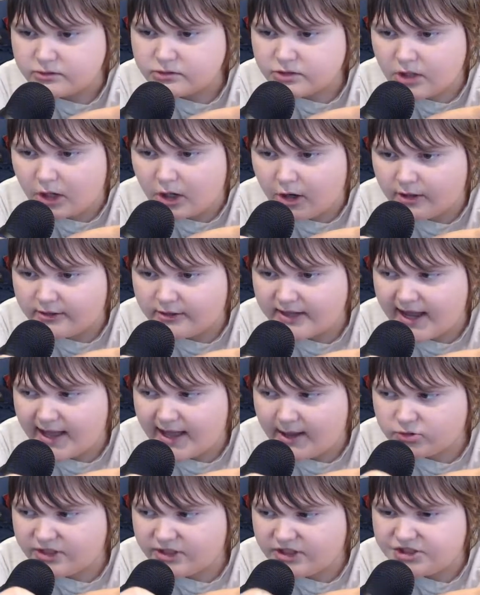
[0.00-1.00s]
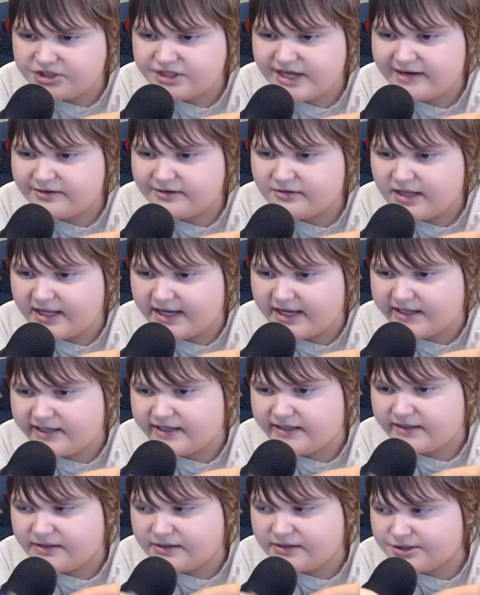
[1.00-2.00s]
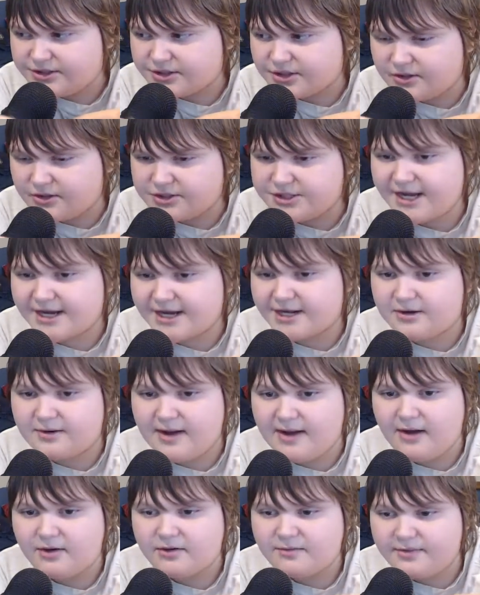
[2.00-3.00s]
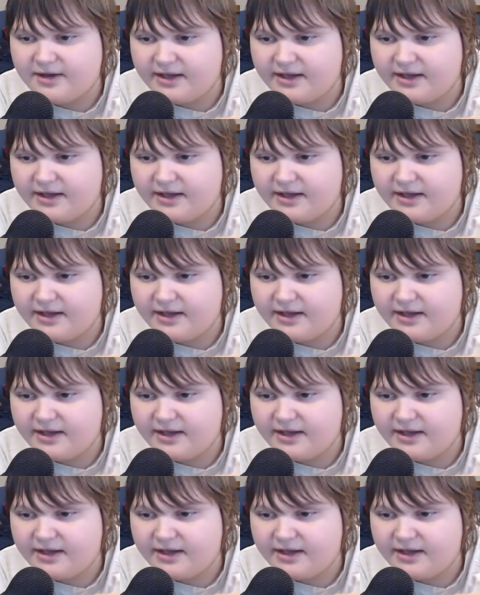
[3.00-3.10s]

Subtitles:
called LD Shadow Lady. You should go check her out.